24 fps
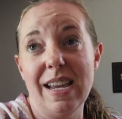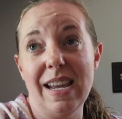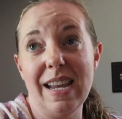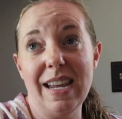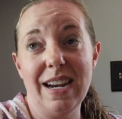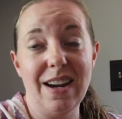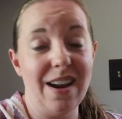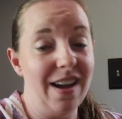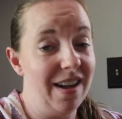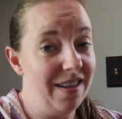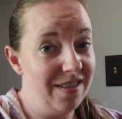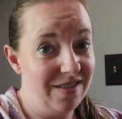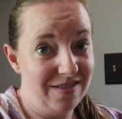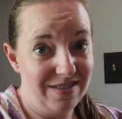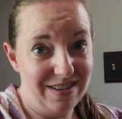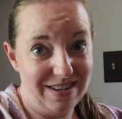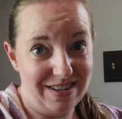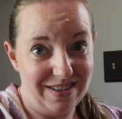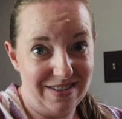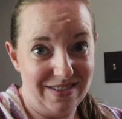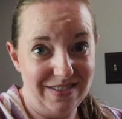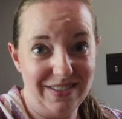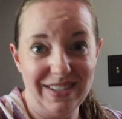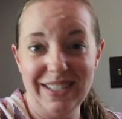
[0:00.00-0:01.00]
In other
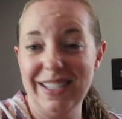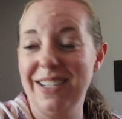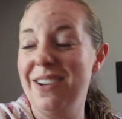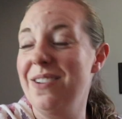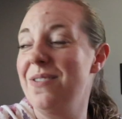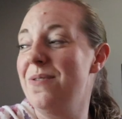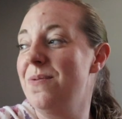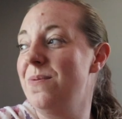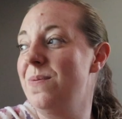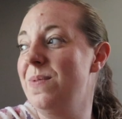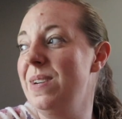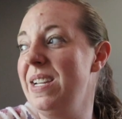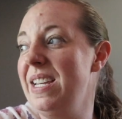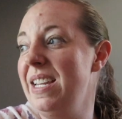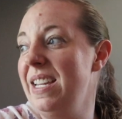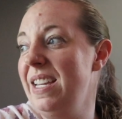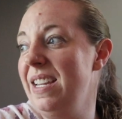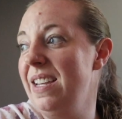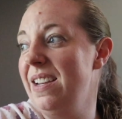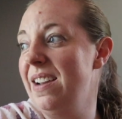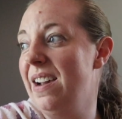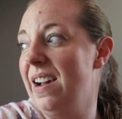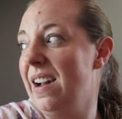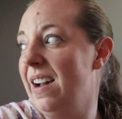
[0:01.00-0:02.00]
news,
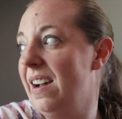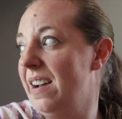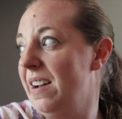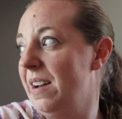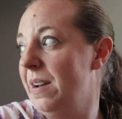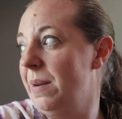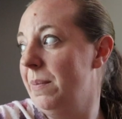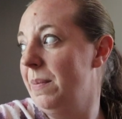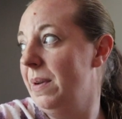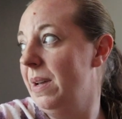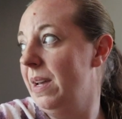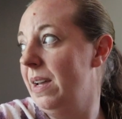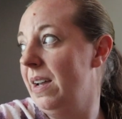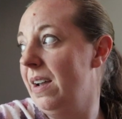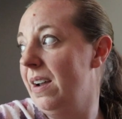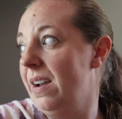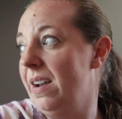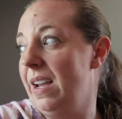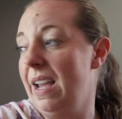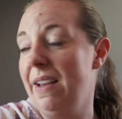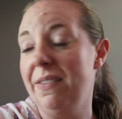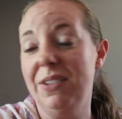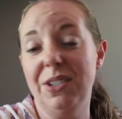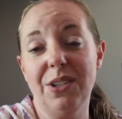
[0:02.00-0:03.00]
we um,
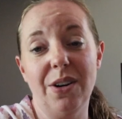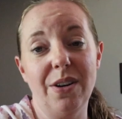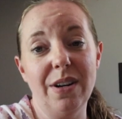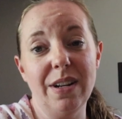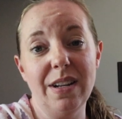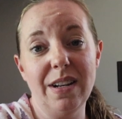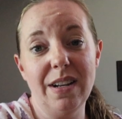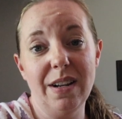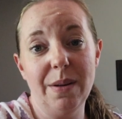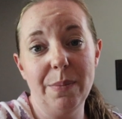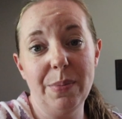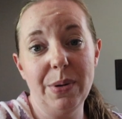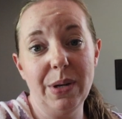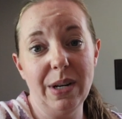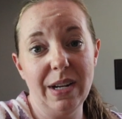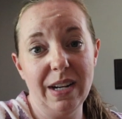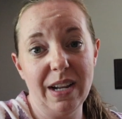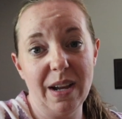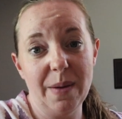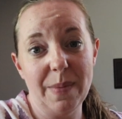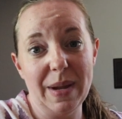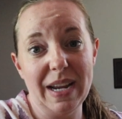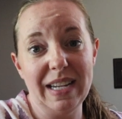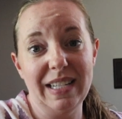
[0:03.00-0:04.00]
have started
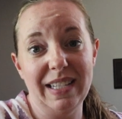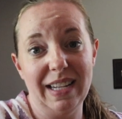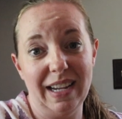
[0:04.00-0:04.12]
putting up a